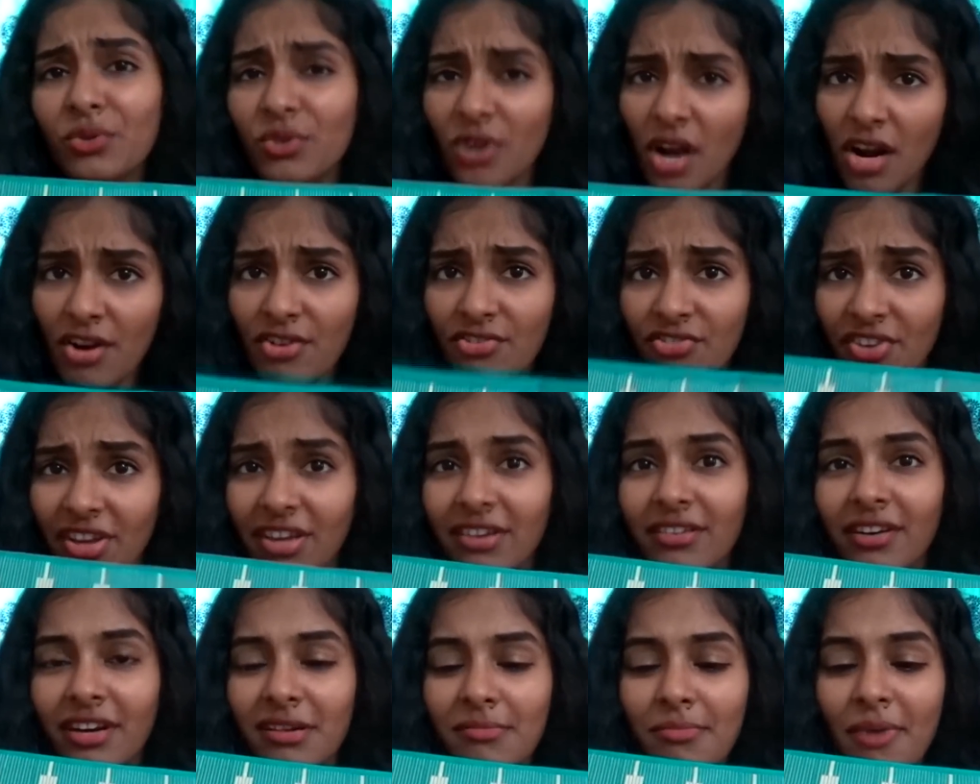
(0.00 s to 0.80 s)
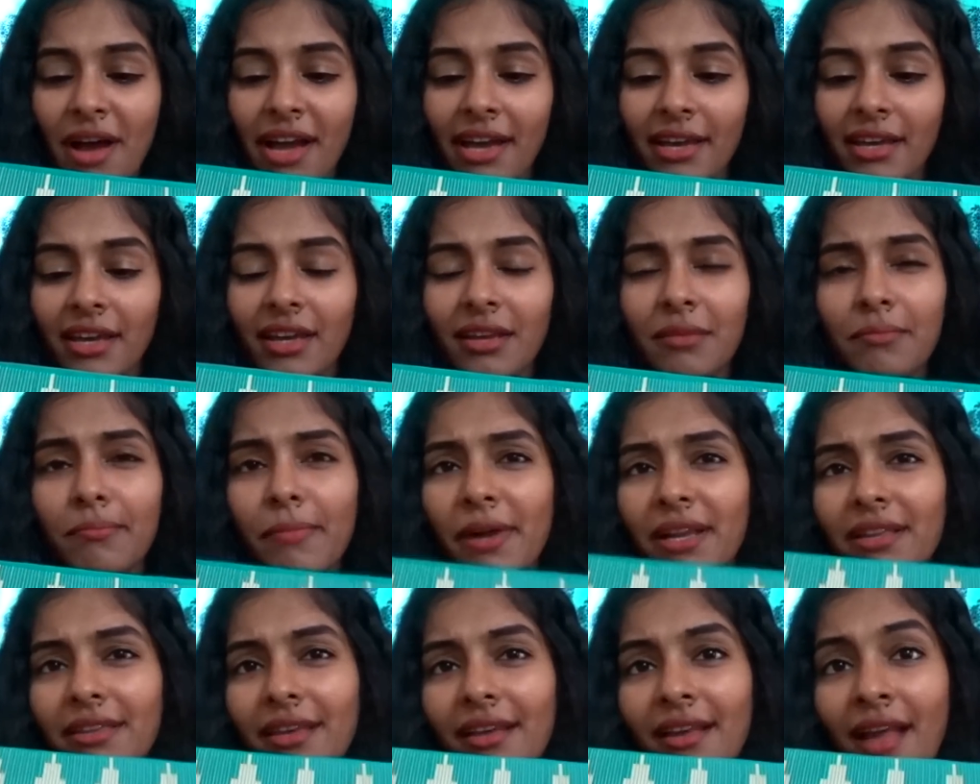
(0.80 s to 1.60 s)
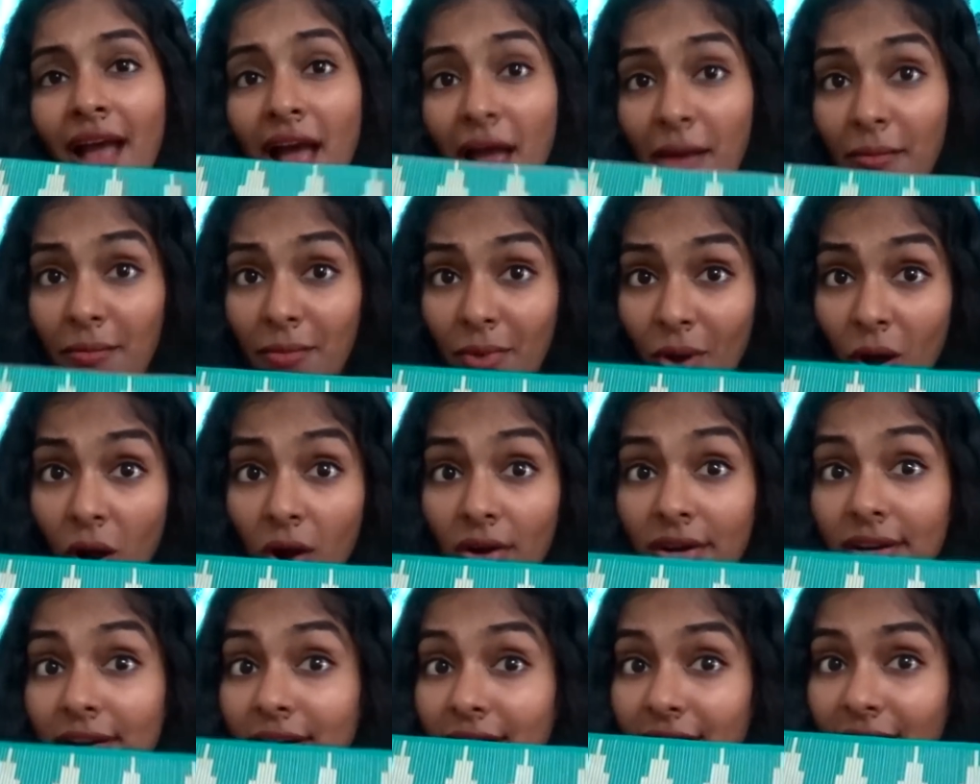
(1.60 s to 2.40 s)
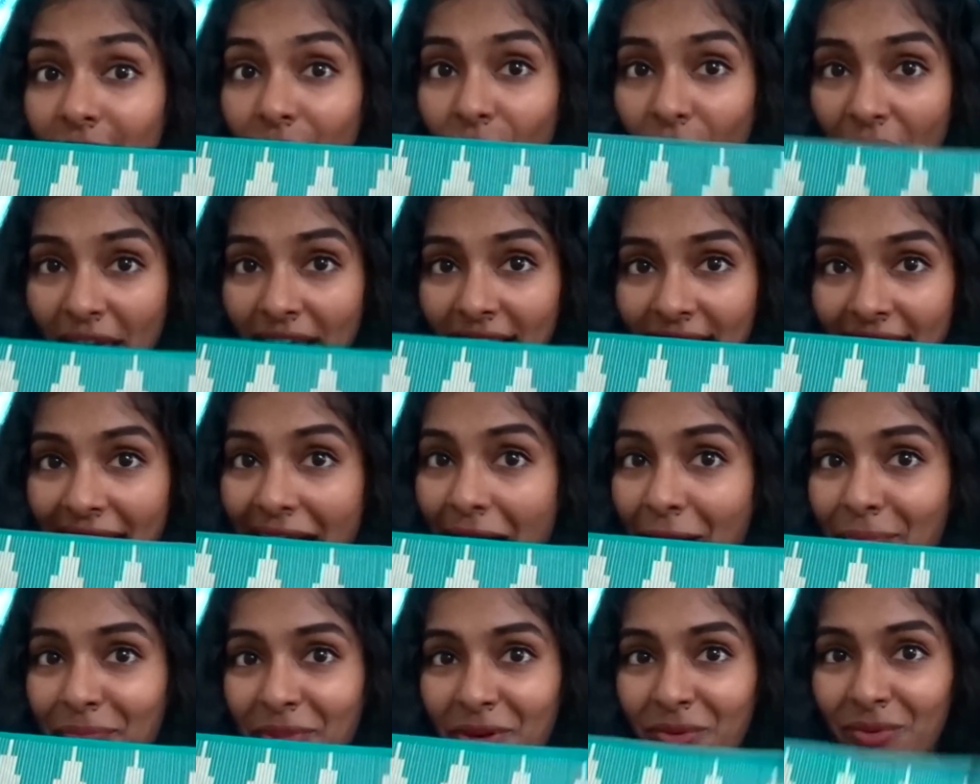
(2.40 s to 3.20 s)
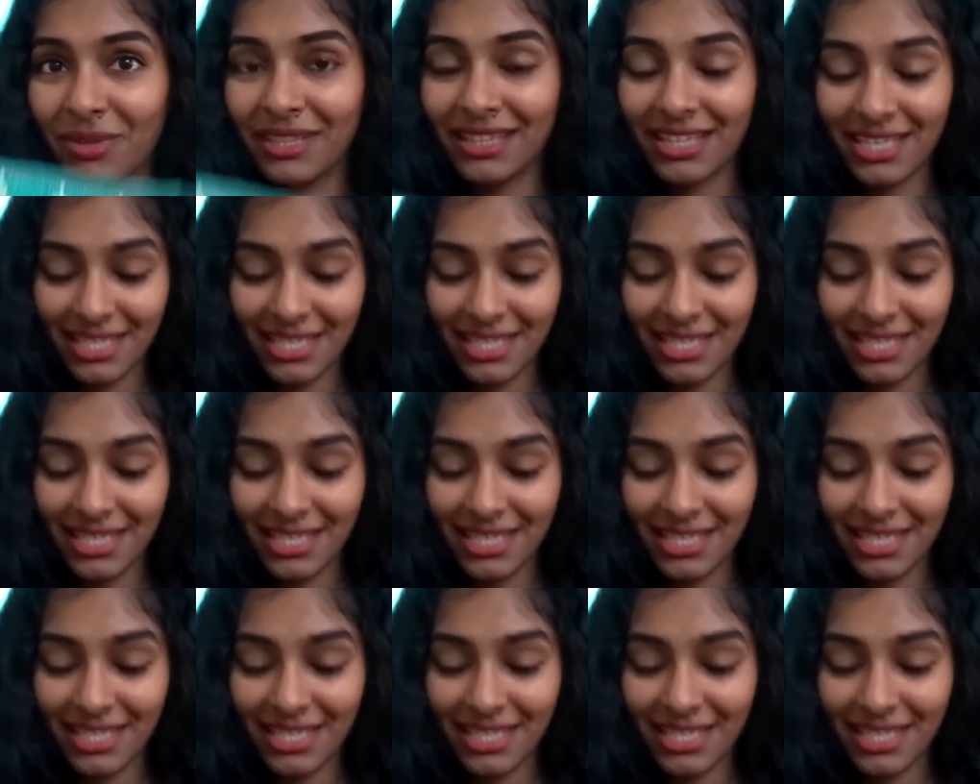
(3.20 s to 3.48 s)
do not regret buying it, but then I'm not very happy with